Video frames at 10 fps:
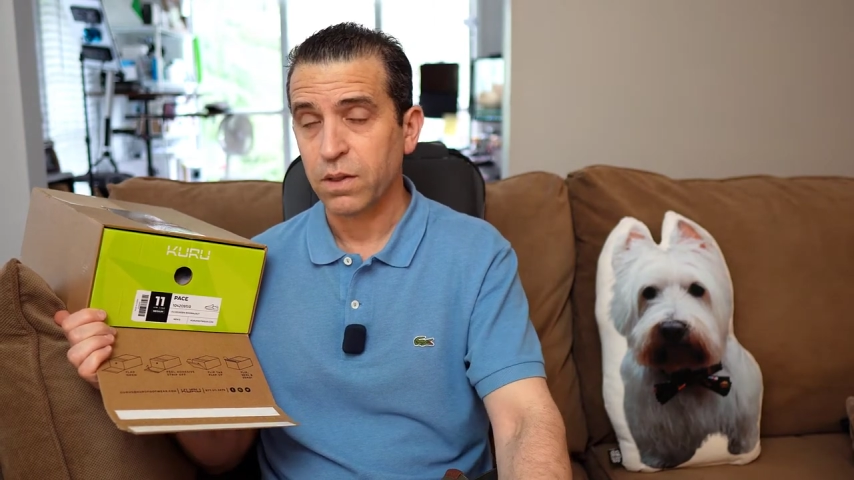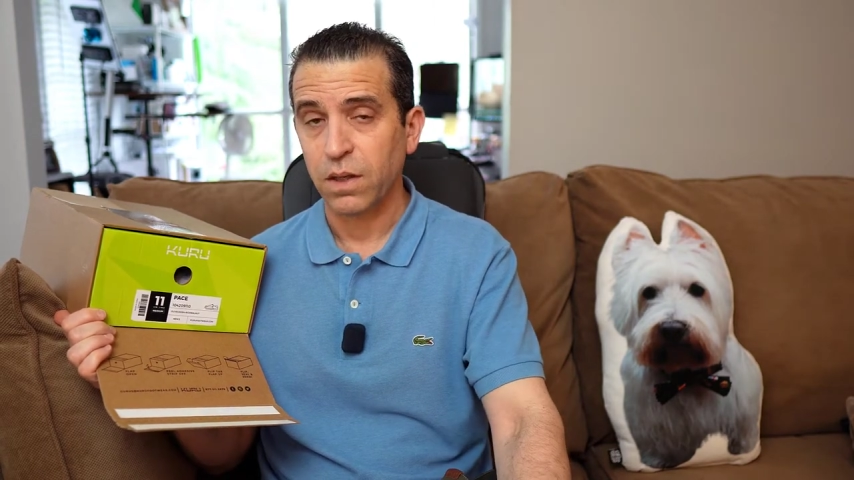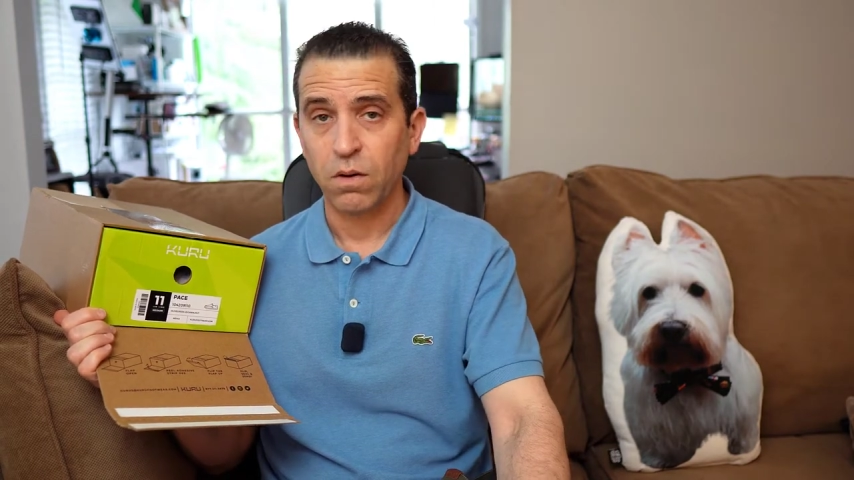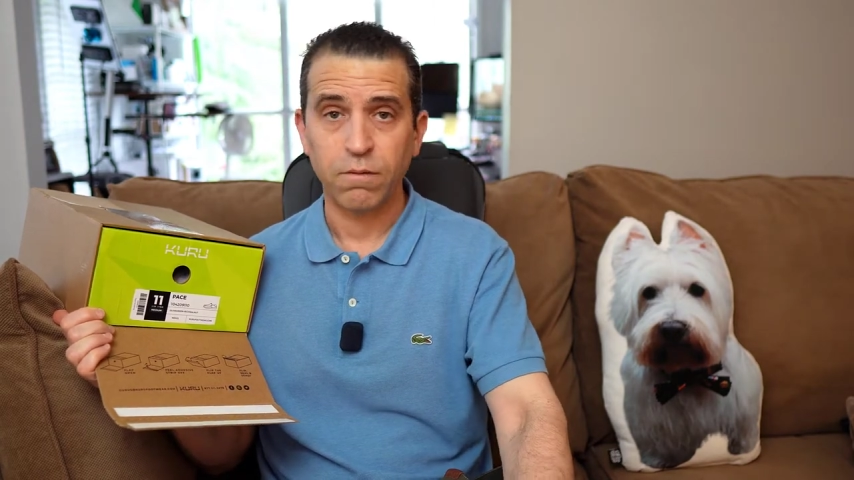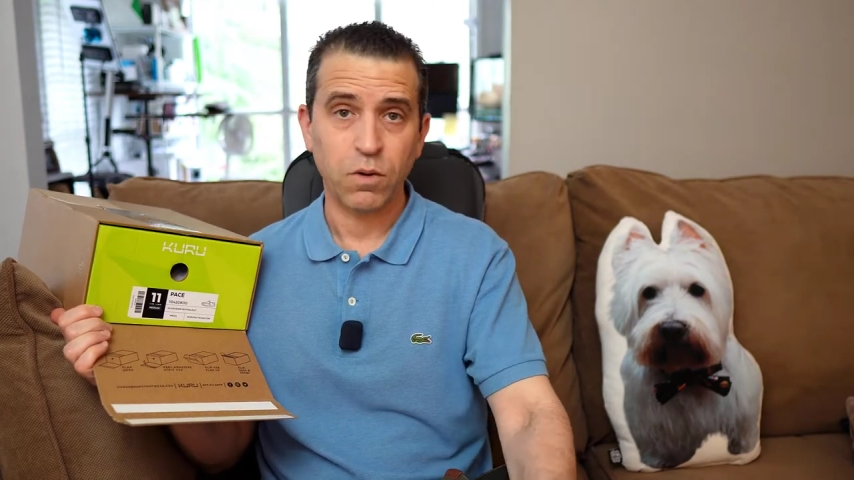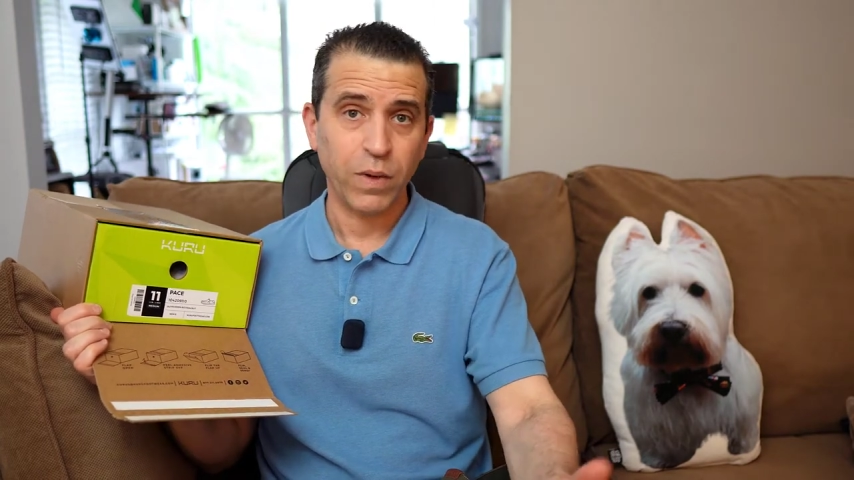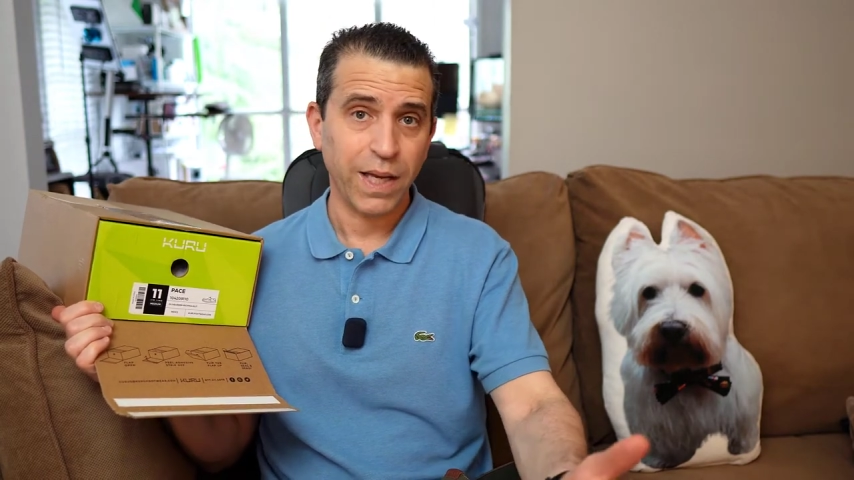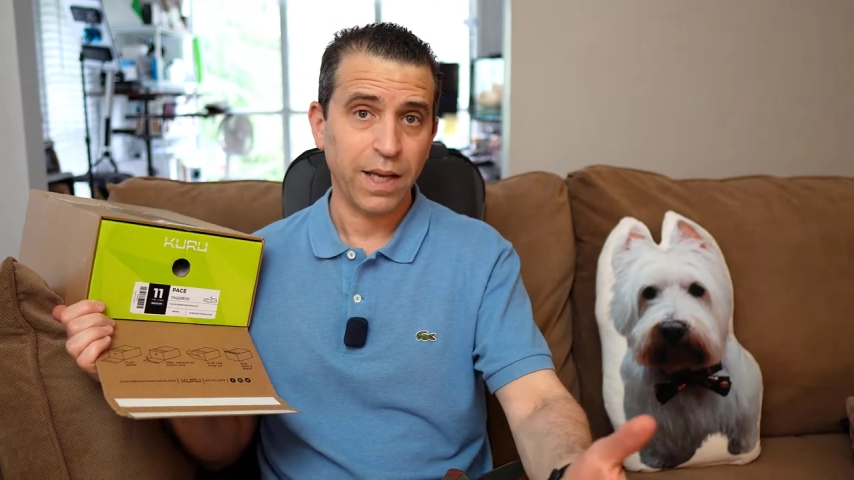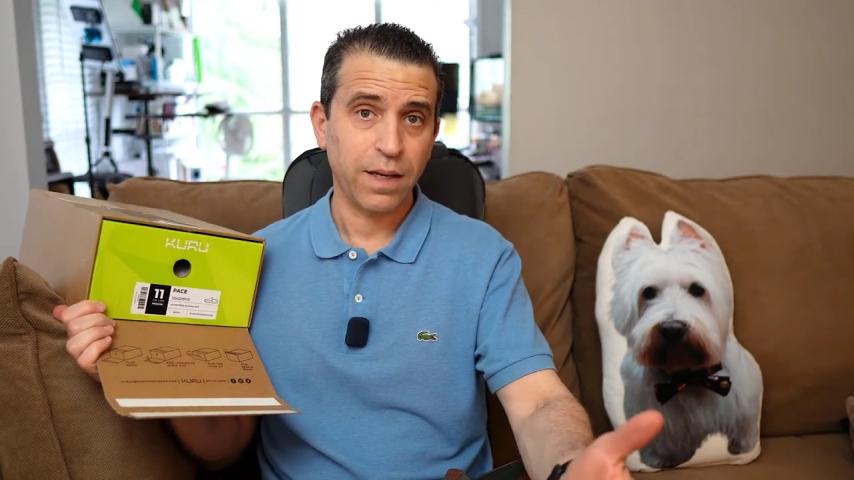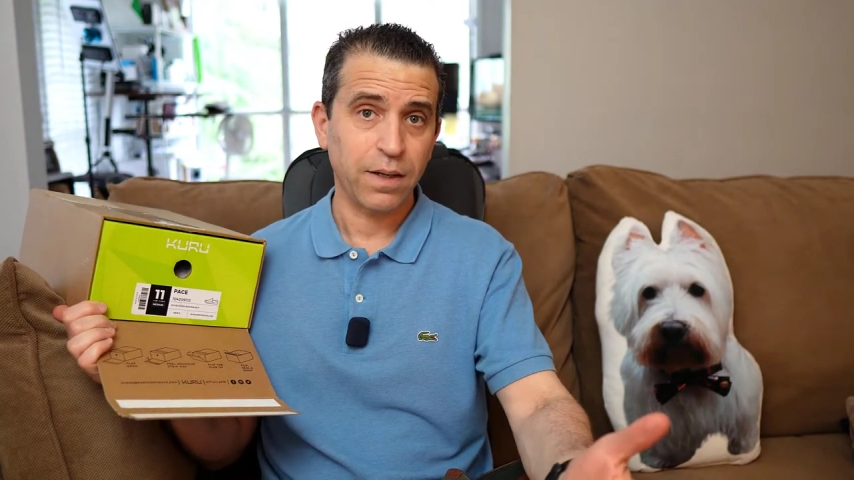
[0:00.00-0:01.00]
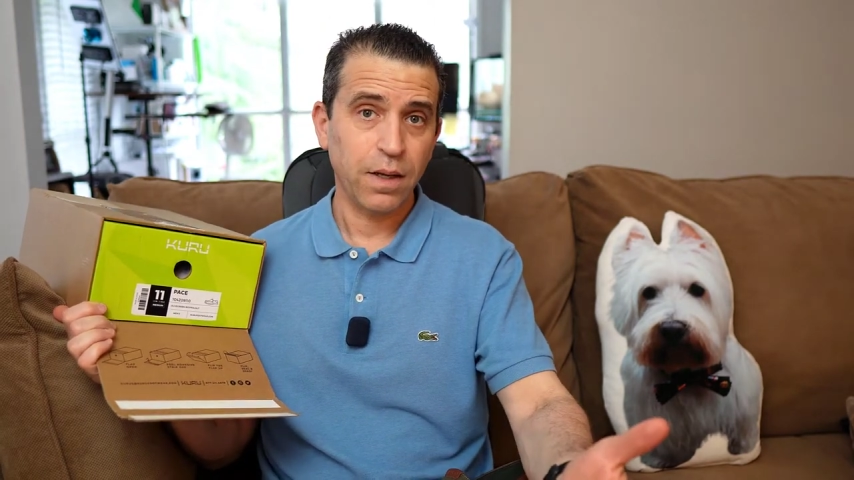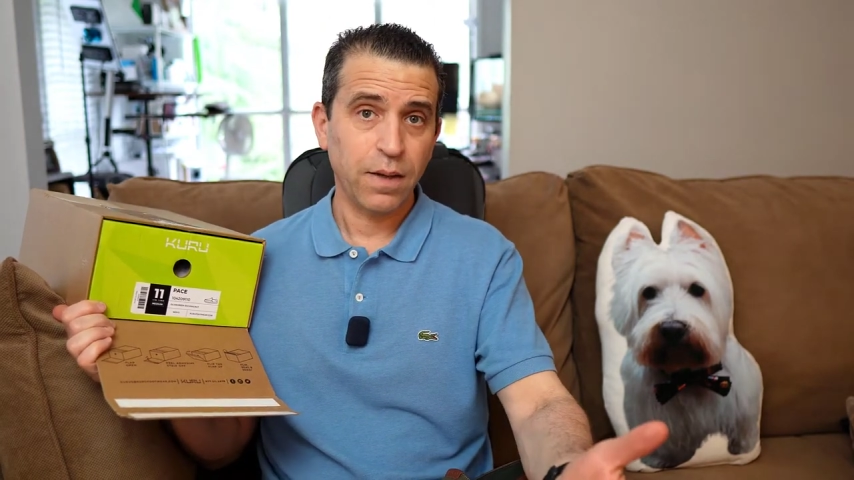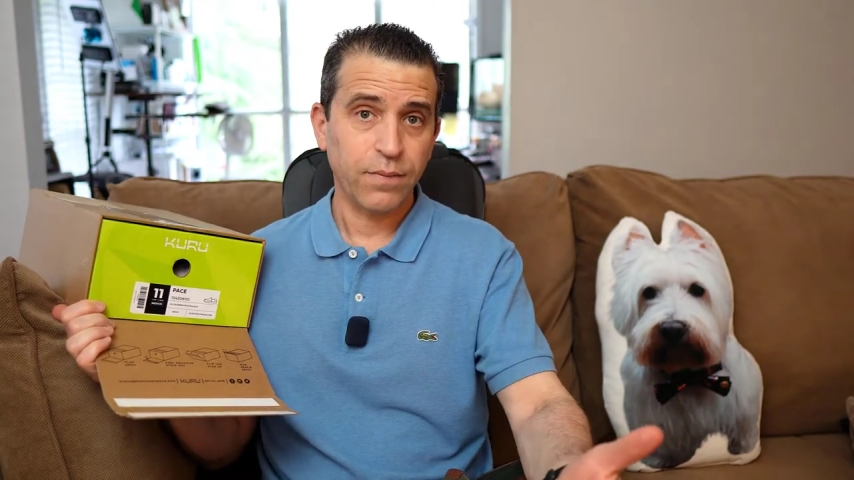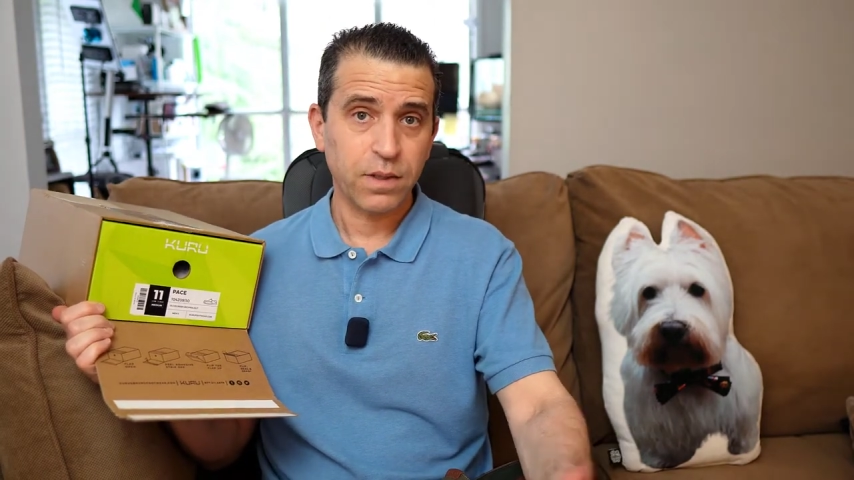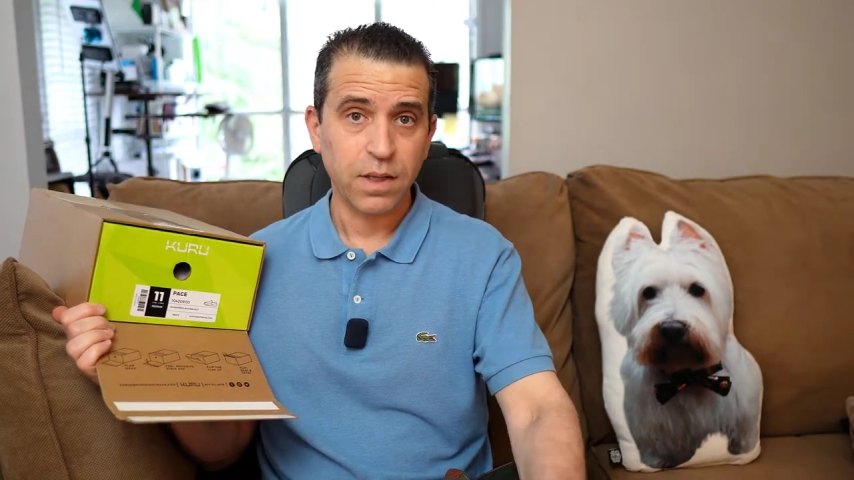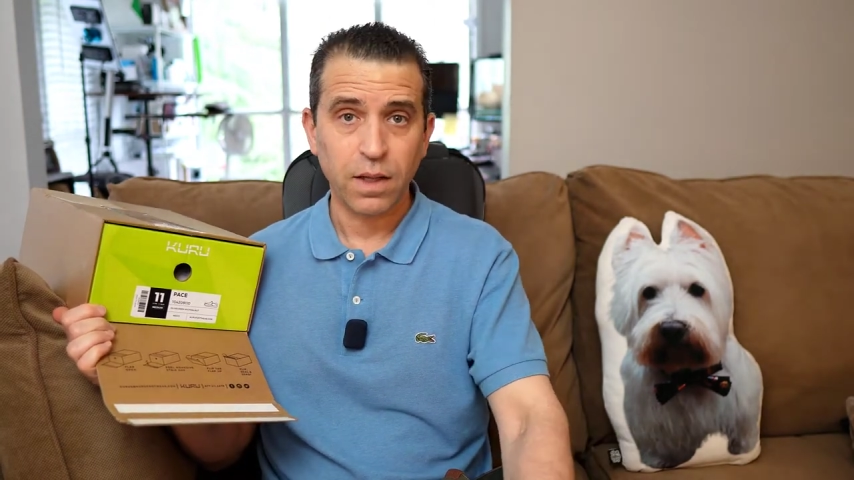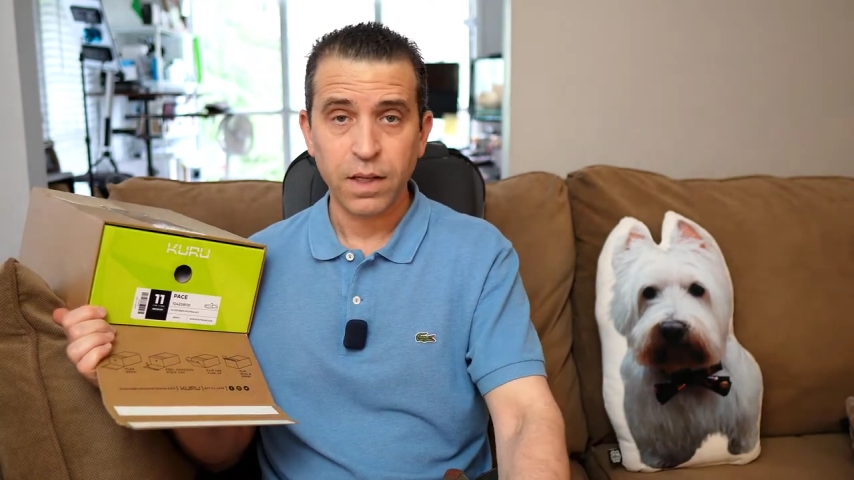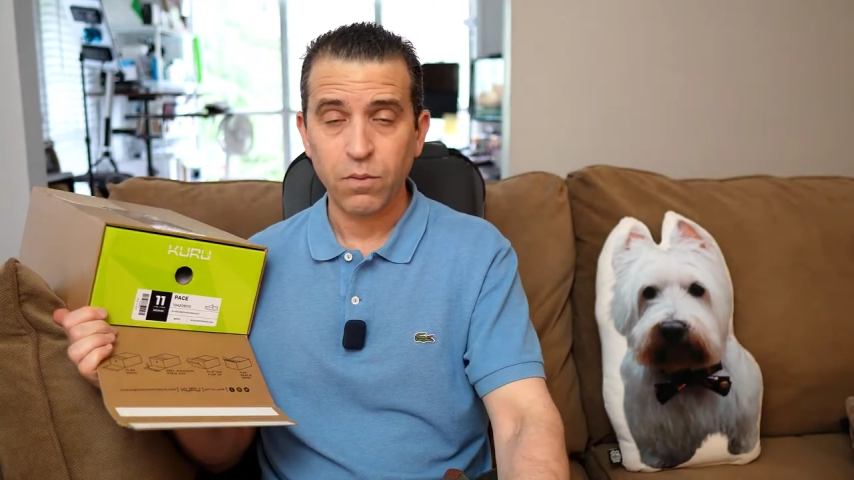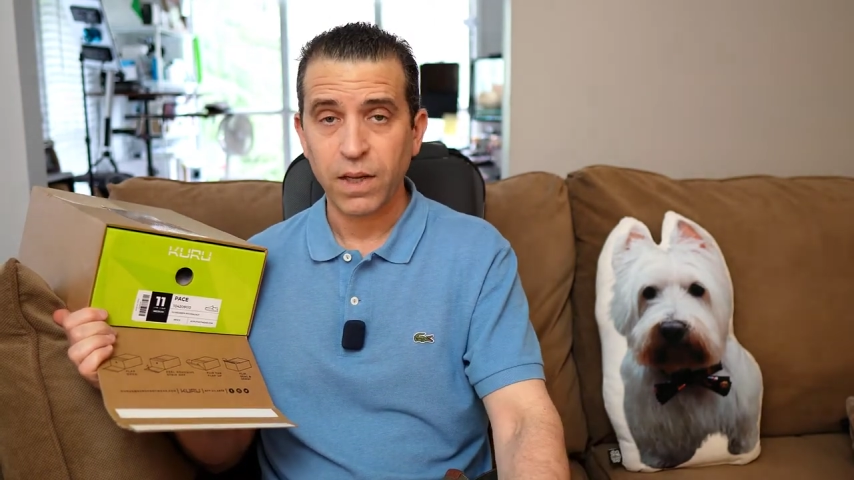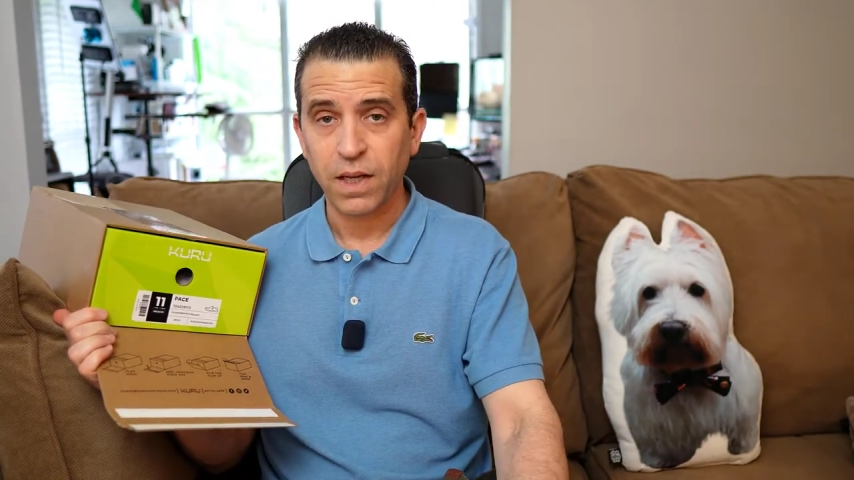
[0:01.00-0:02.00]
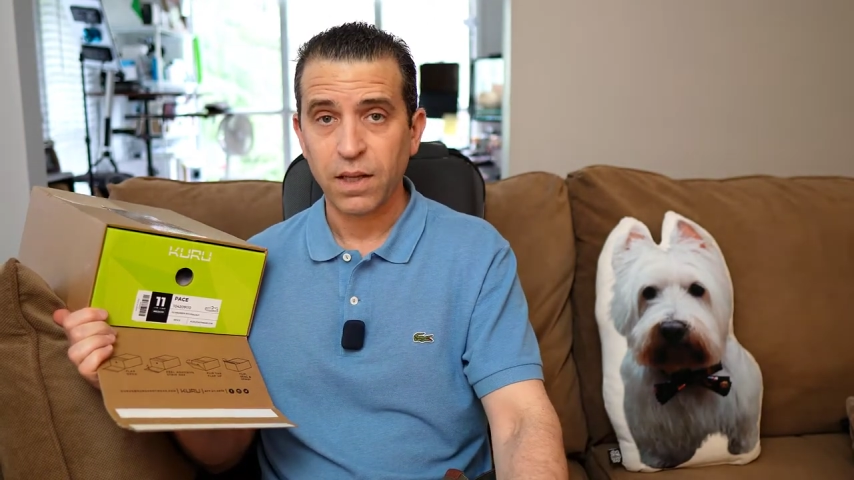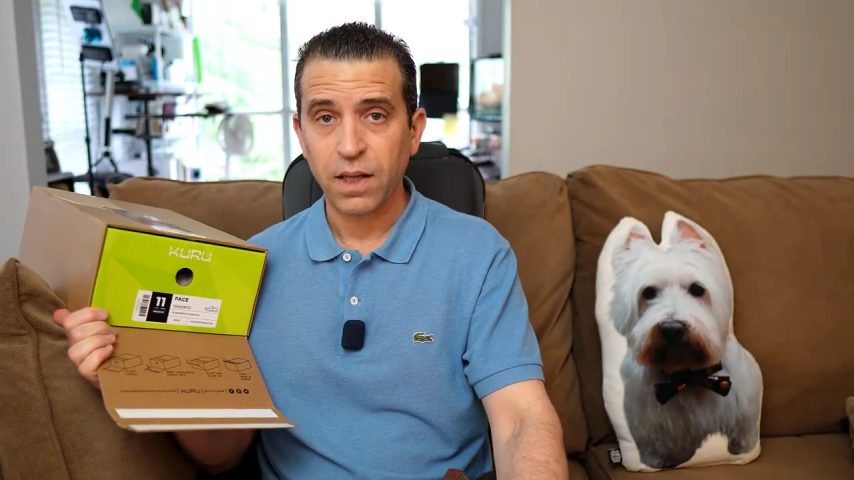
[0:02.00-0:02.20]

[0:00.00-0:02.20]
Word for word: I know over the weekend, this holiday weekend,